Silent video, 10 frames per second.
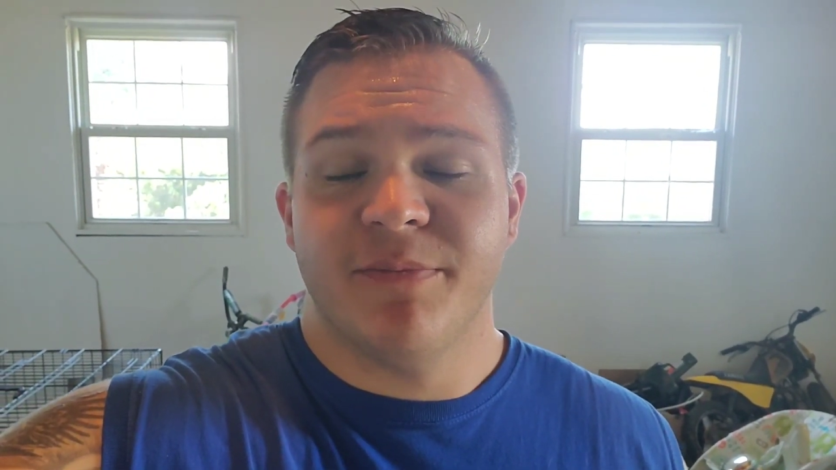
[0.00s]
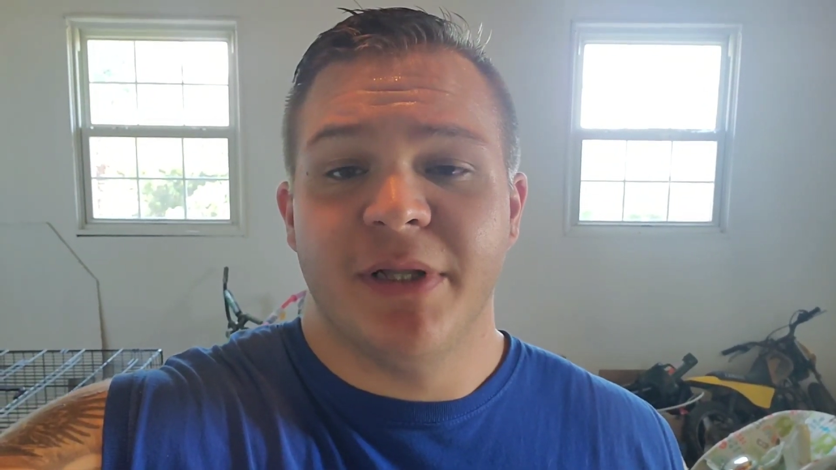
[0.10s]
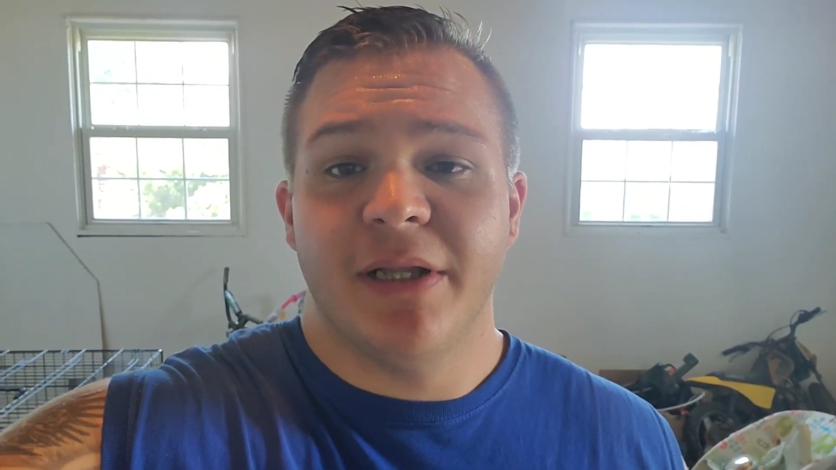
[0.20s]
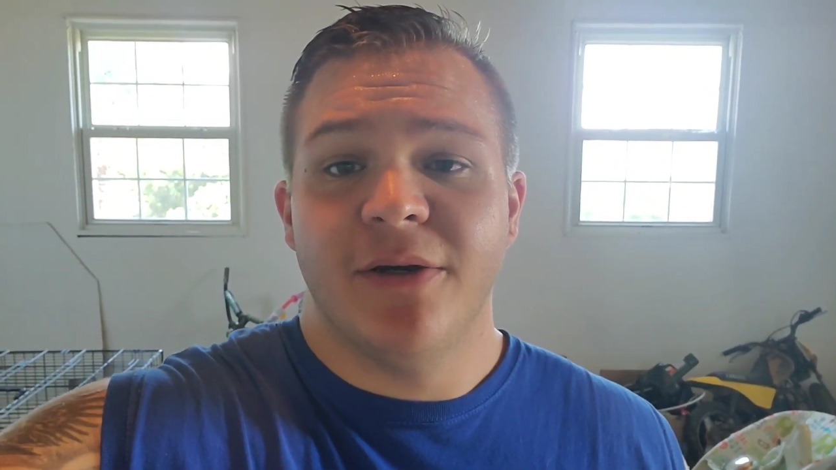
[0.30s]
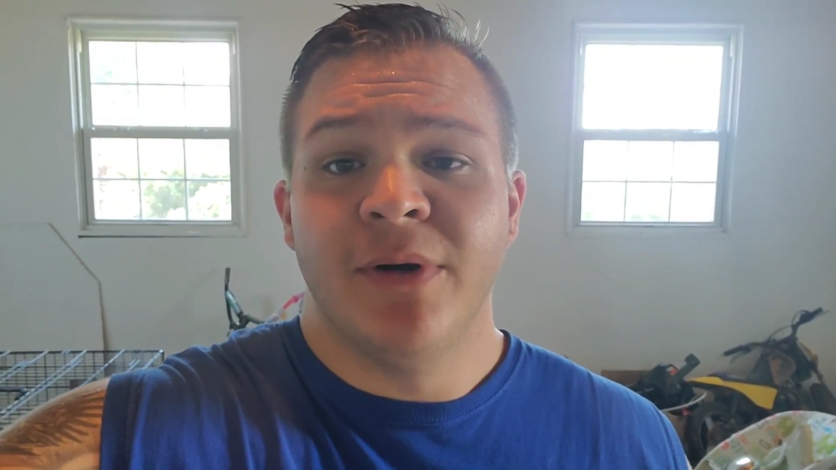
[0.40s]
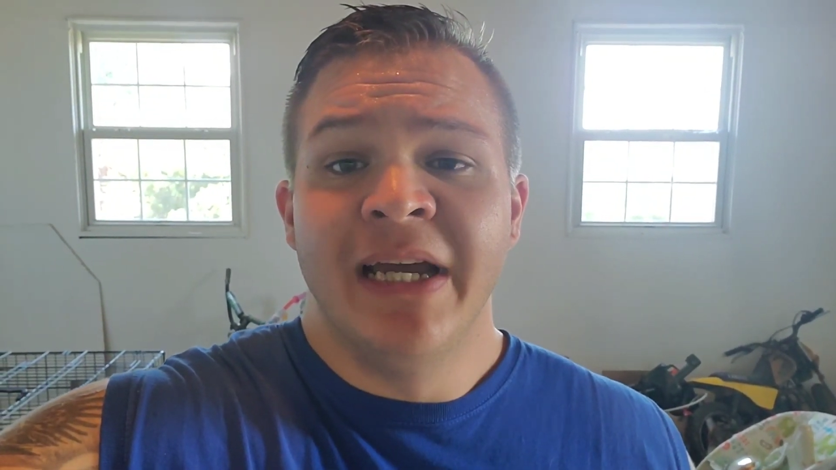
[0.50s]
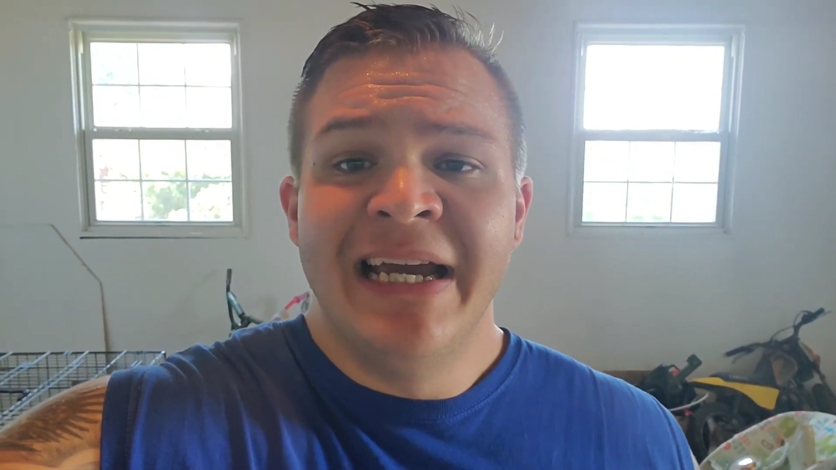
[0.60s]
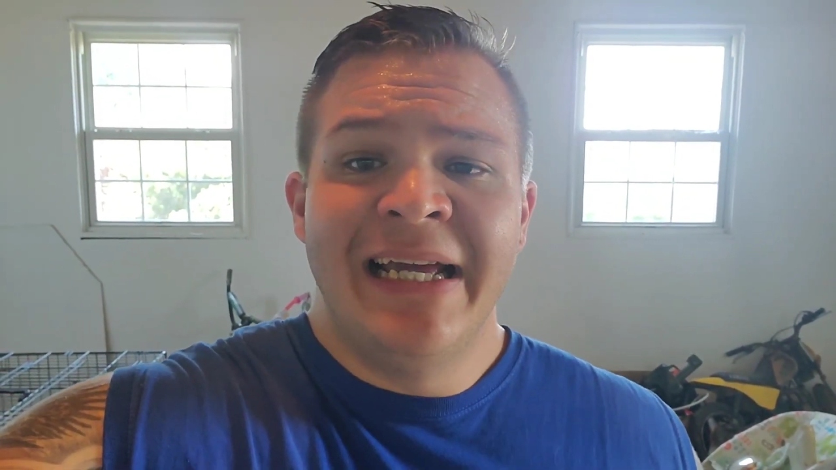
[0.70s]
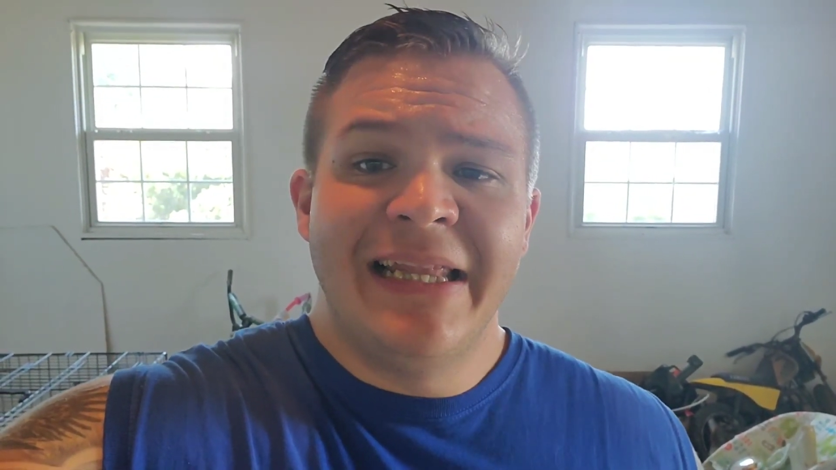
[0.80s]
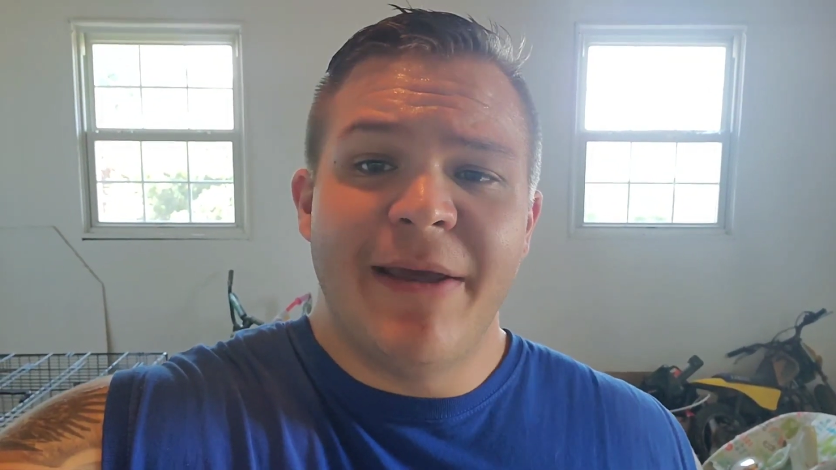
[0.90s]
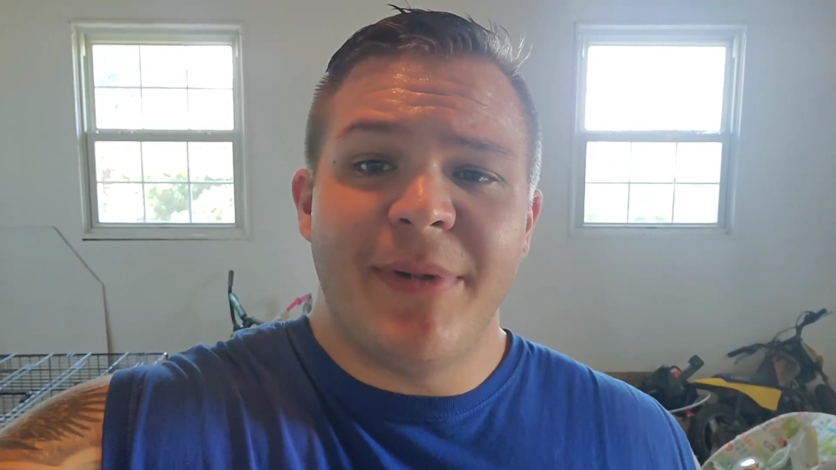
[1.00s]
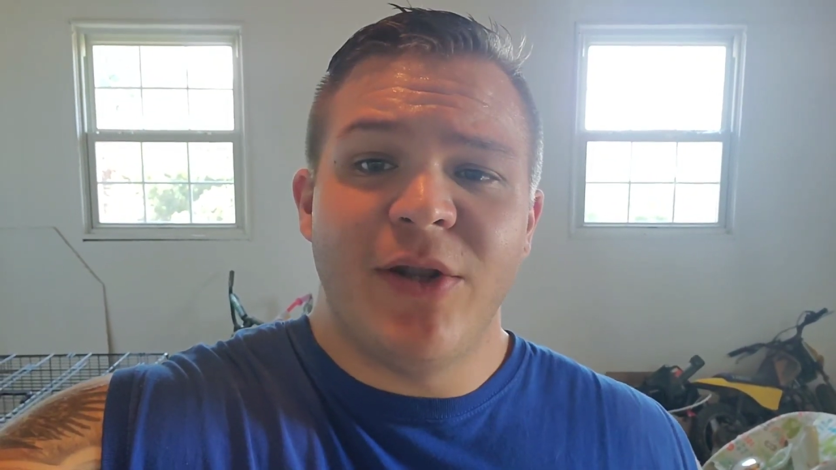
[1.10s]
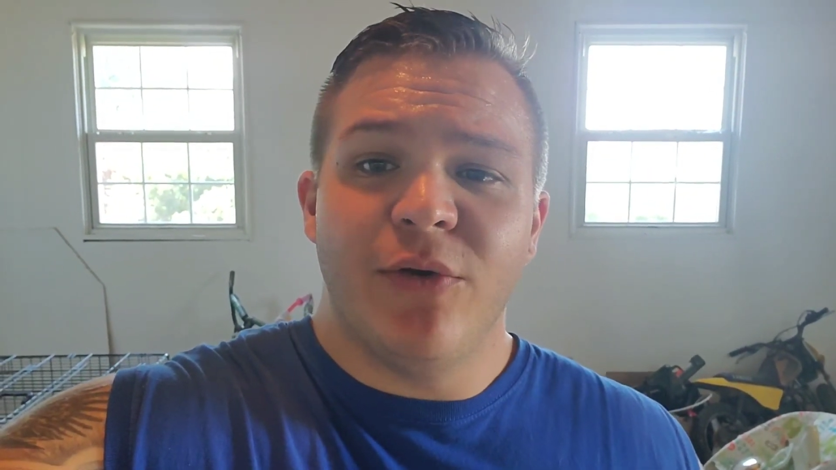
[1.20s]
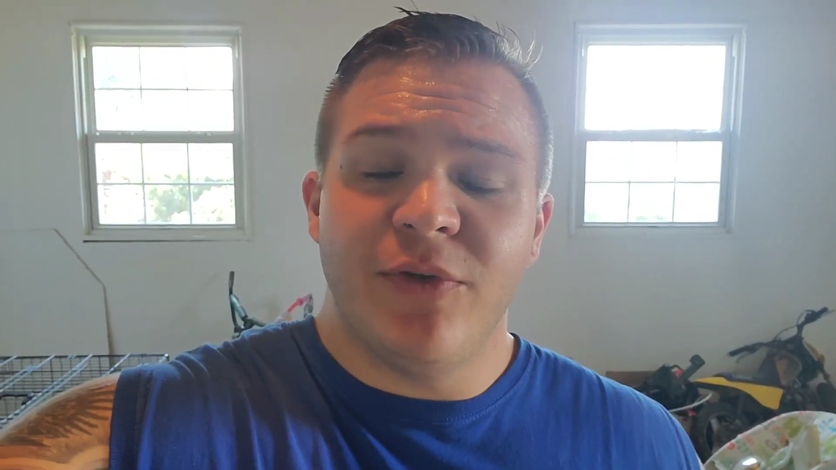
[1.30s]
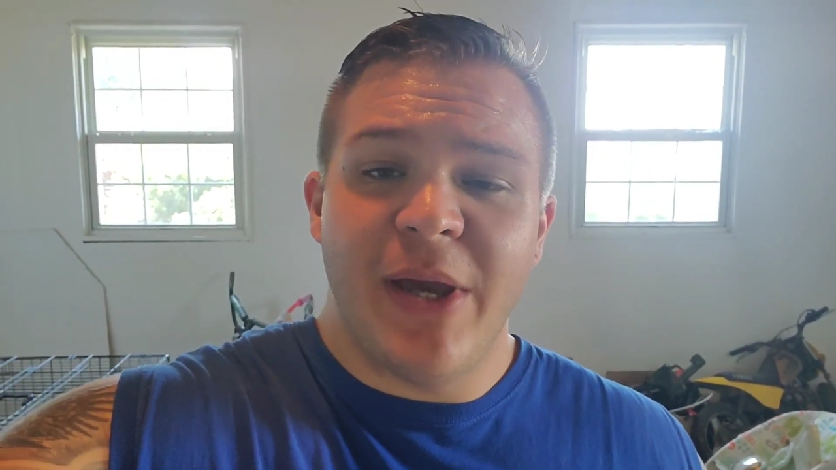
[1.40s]
below. Let me
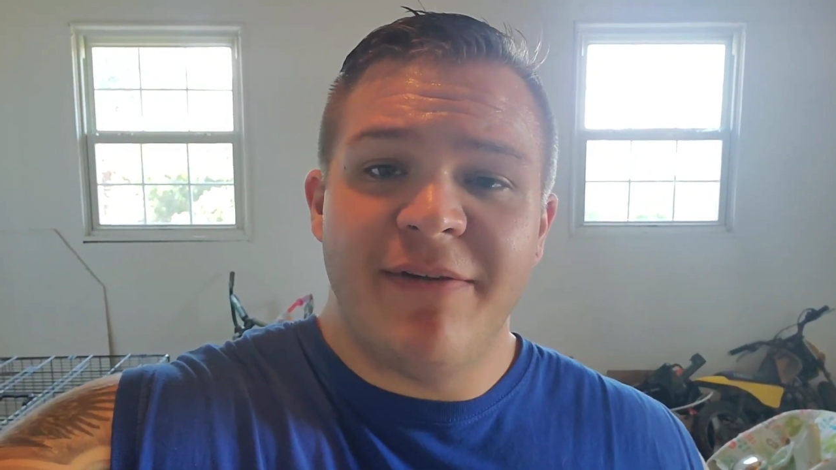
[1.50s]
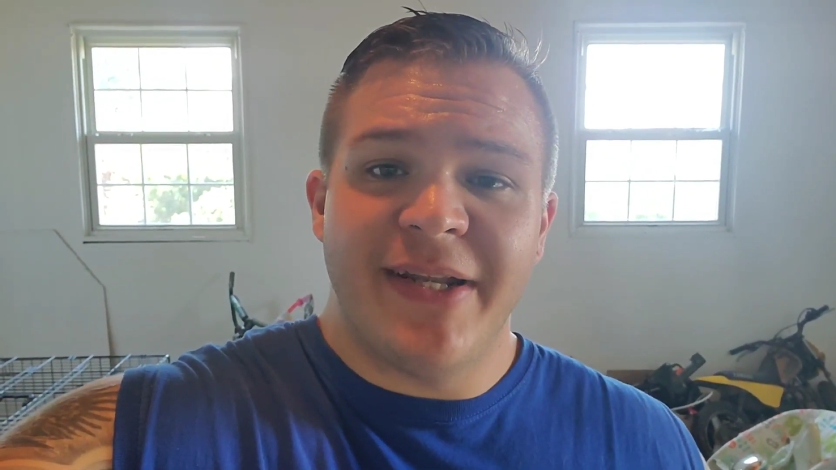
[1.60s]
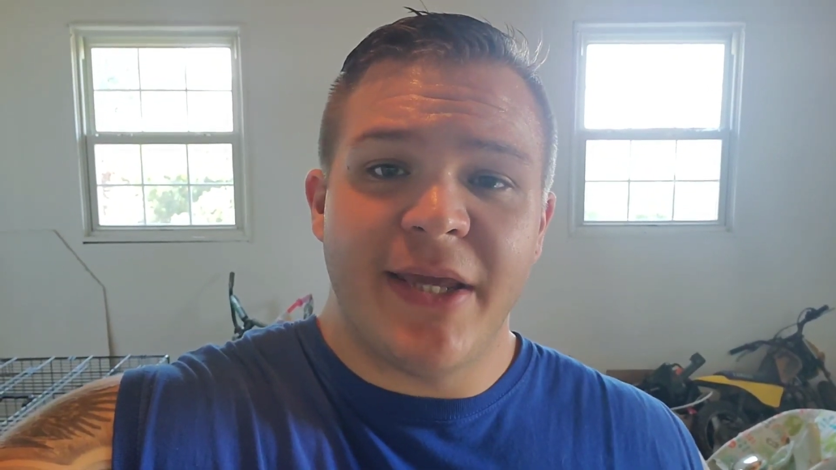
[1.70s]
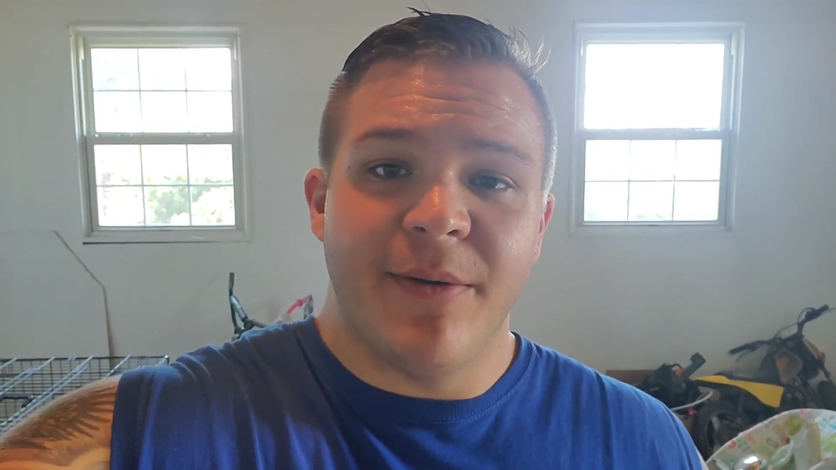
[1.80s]
know if you have any